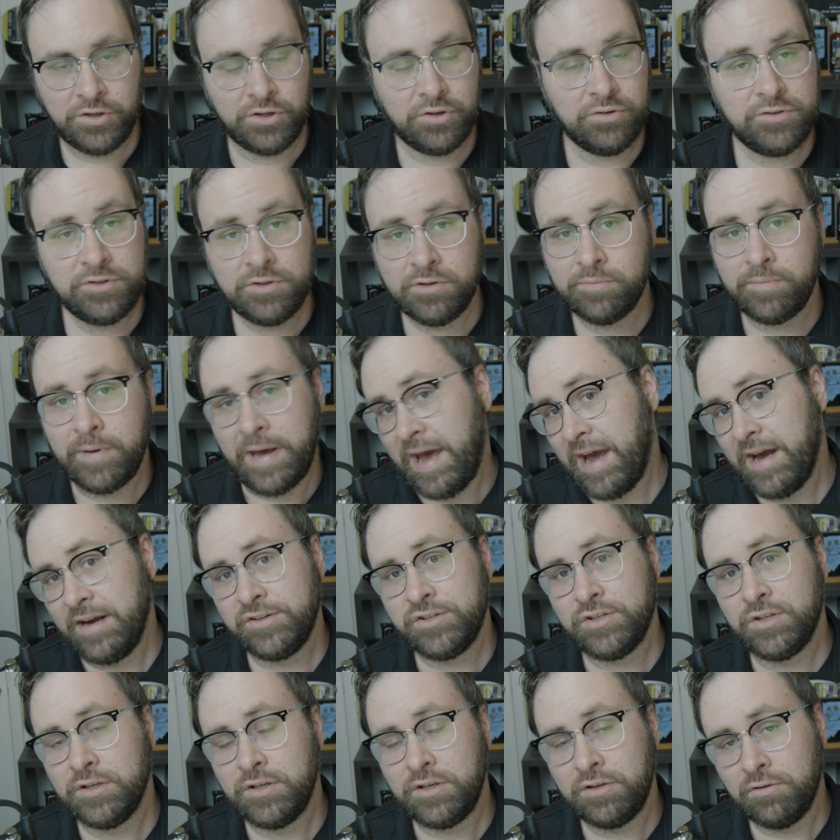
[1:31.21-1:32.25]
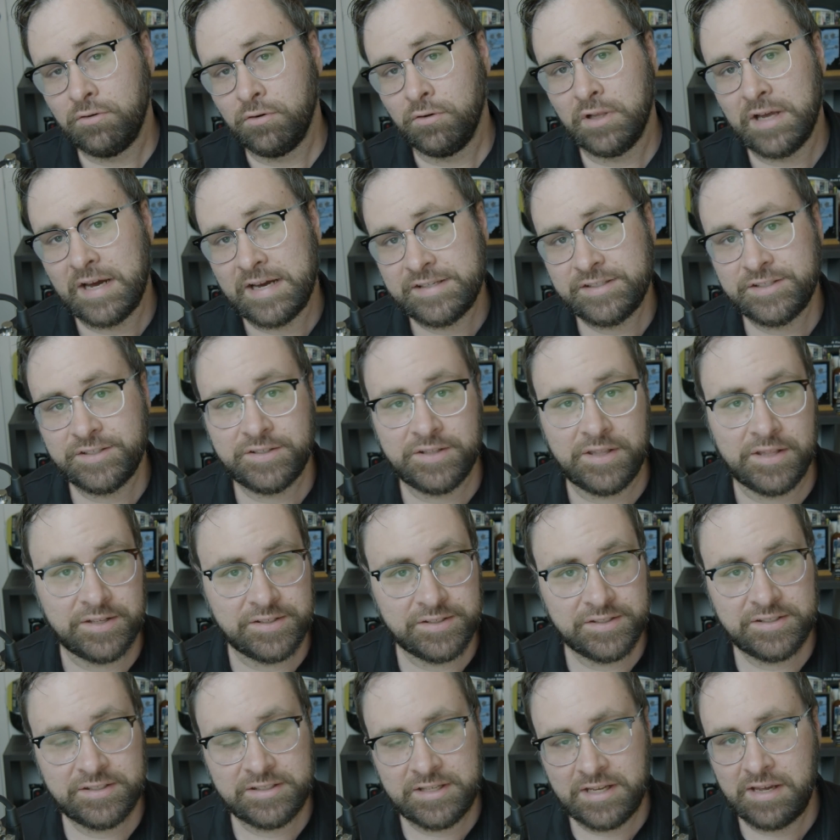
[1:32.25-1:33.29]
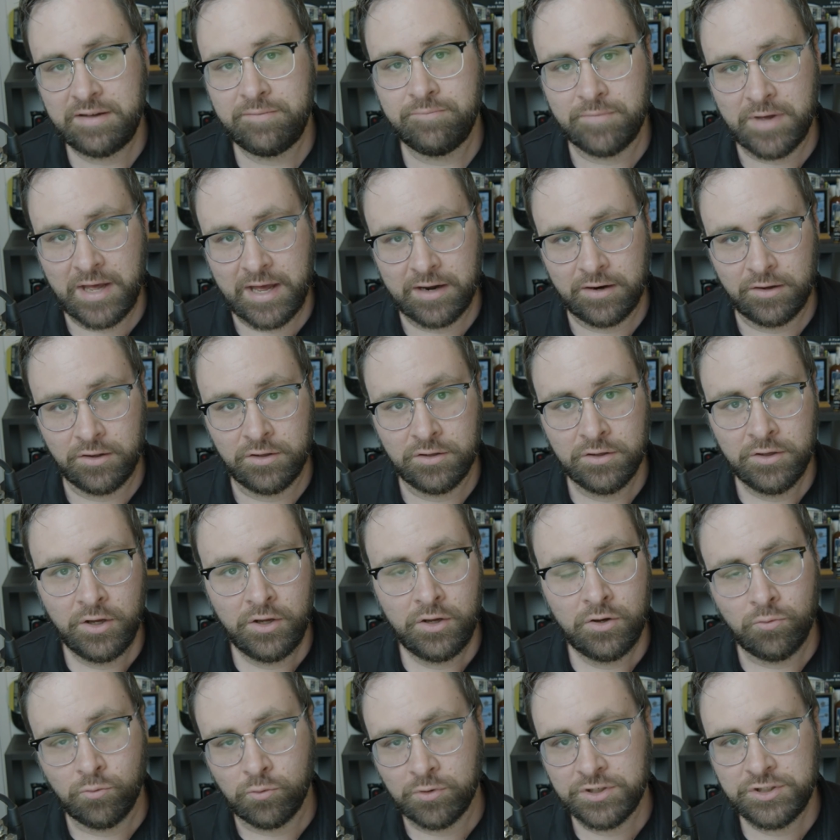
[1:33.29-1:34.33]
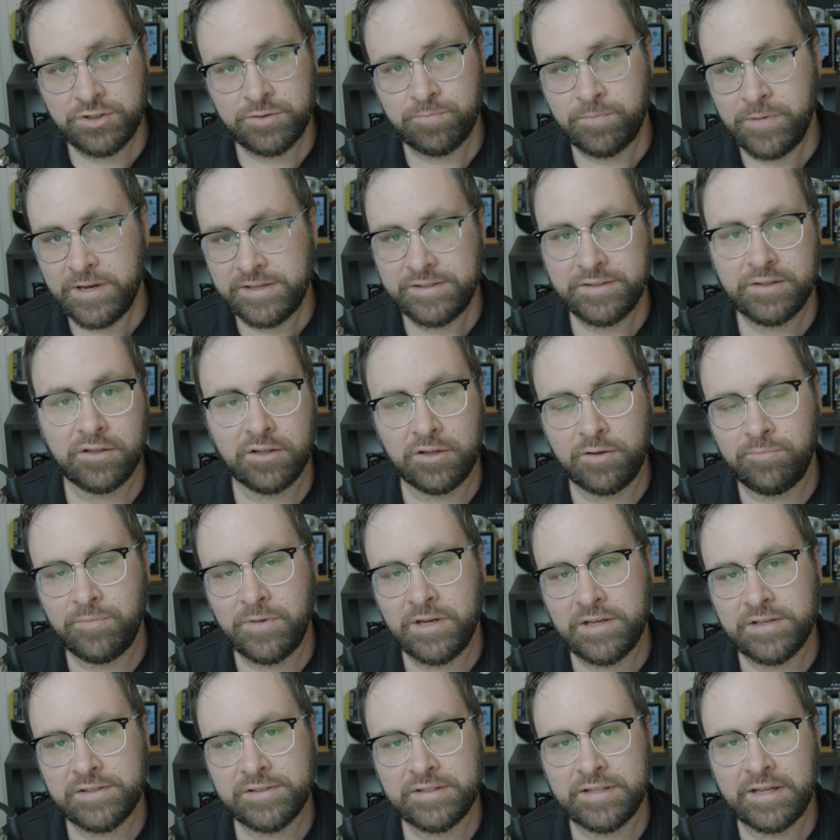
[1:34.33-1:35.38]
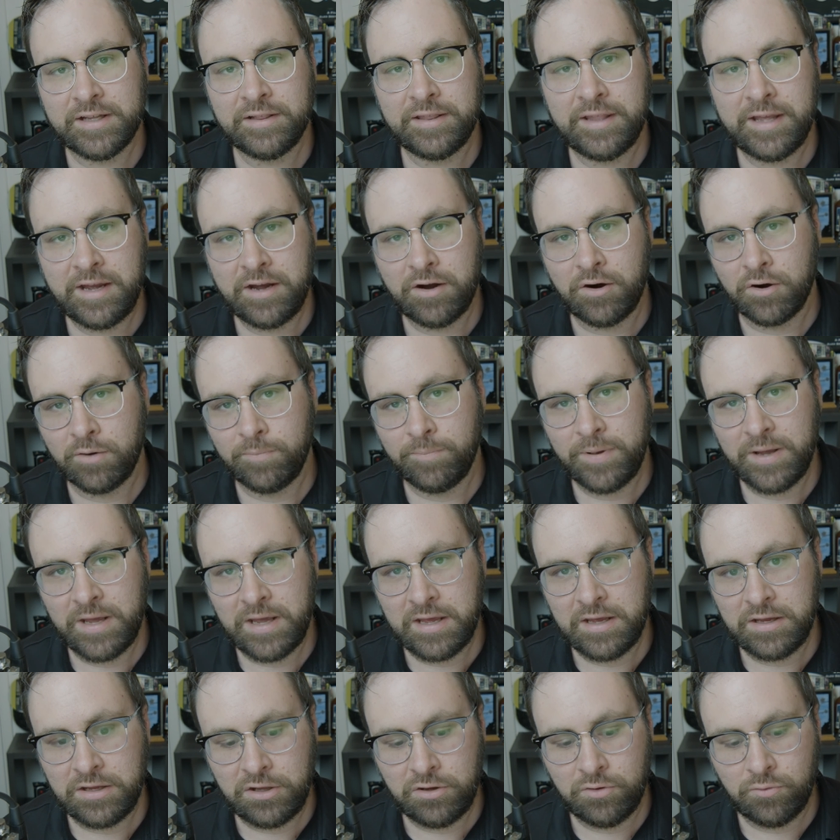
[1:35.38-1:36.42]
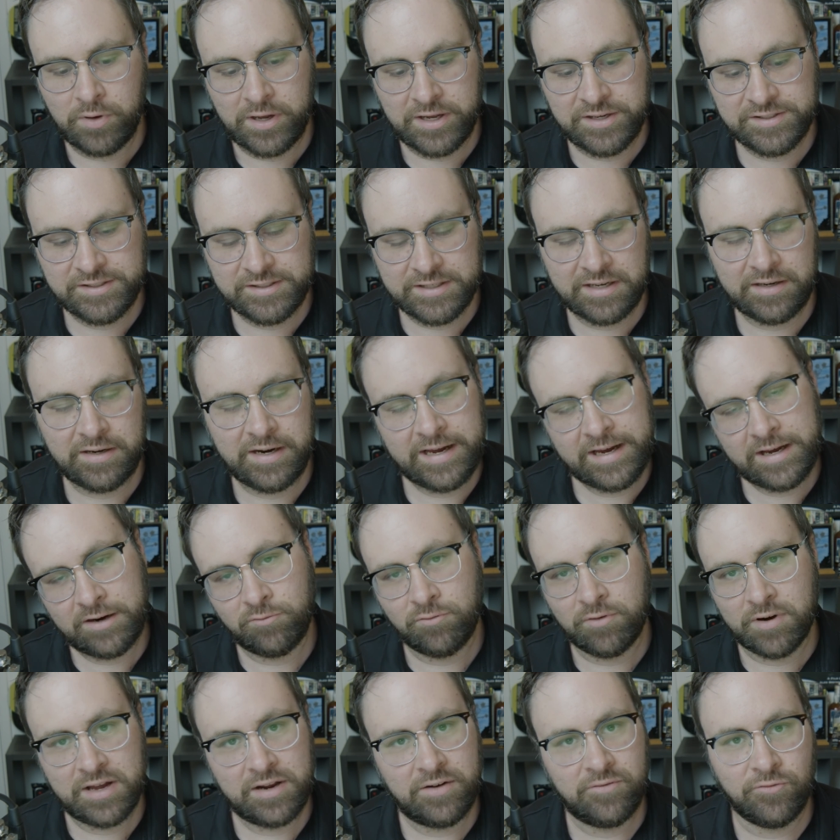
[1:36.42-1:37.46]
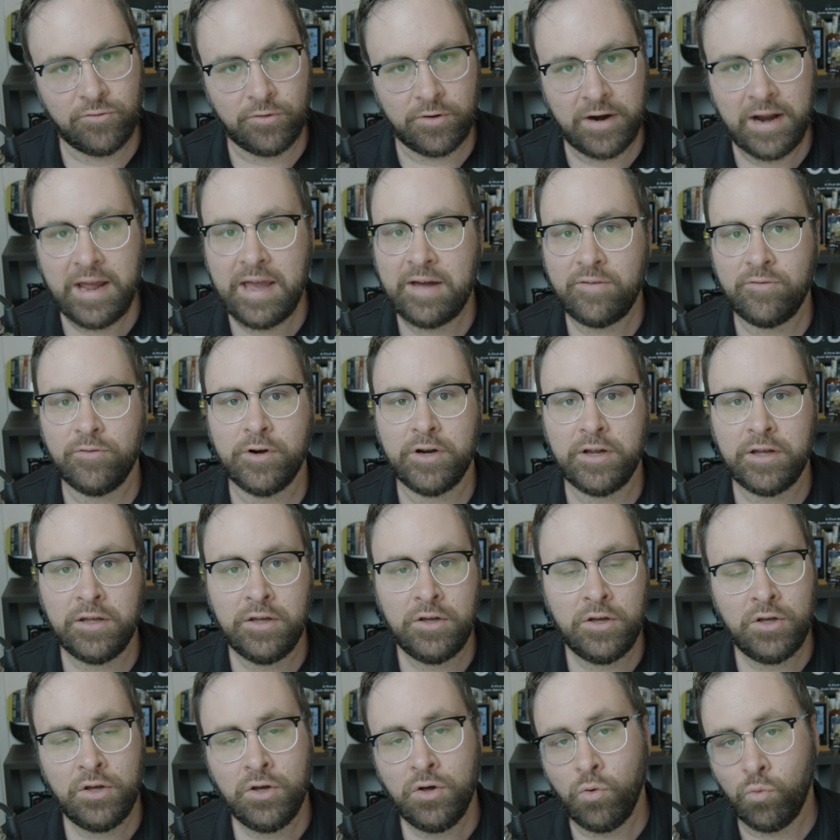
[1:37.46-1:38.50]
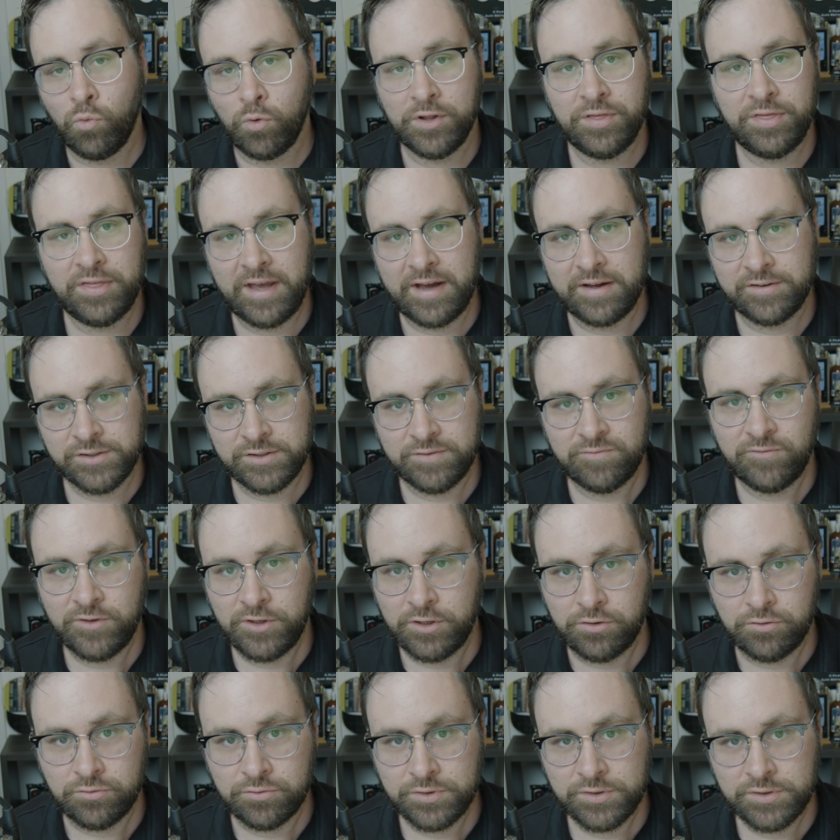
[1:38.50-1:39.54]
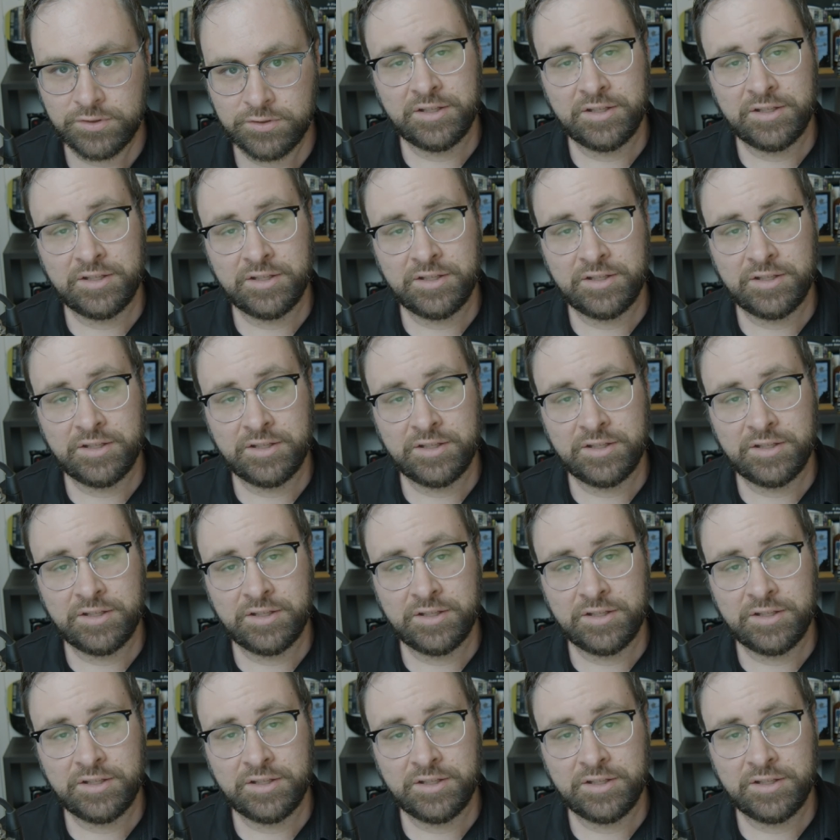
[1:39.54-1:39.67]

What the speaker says: YouTube actually utilizes the same model, which basically means that they are paying you a set ad rate for every 1,000 views.